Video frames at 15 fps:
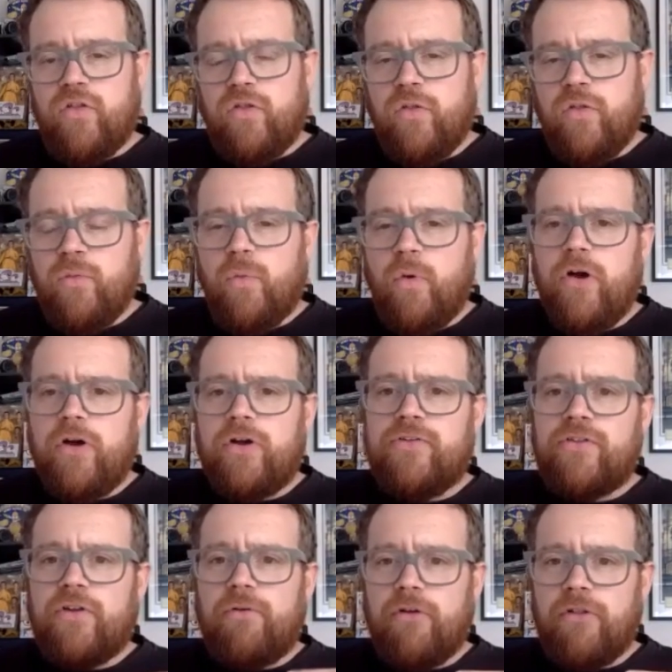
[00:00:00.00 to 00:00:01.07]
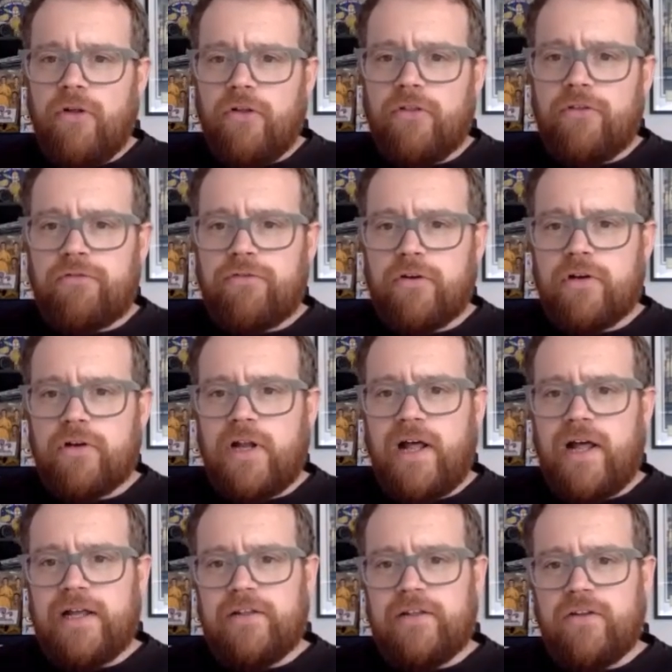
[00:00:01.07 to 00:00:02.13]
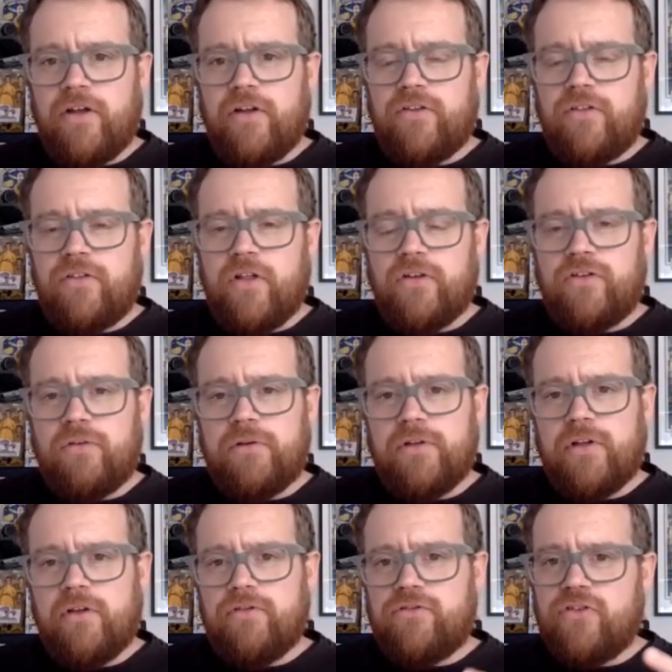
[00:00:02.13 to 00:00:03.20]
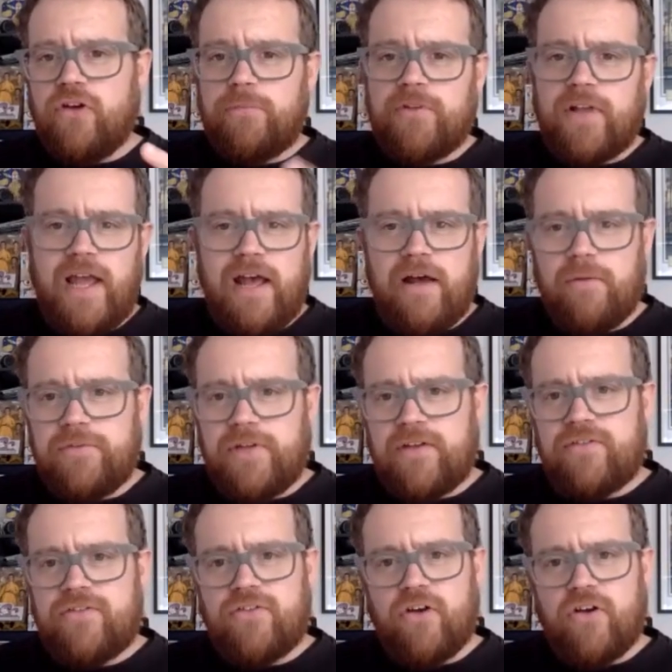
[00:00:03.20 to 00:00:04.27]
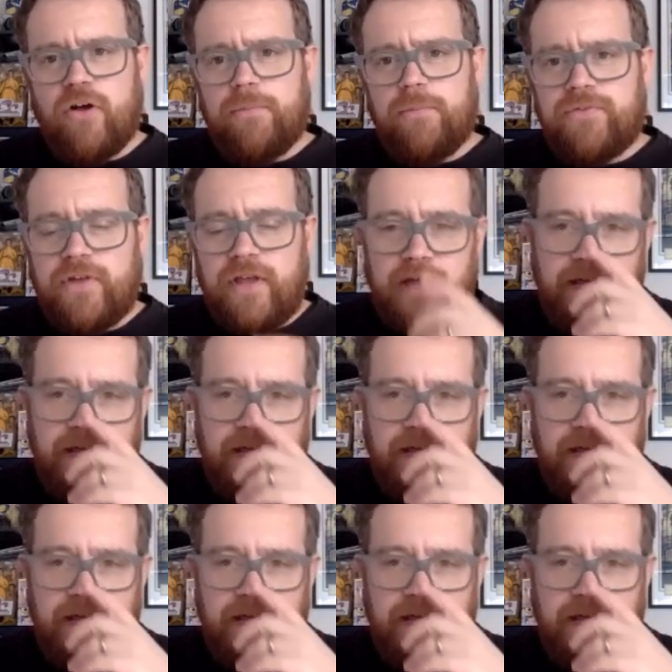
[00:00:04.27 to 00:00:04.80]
workers that are on the front line, that are doing those jobs like help desk jobs,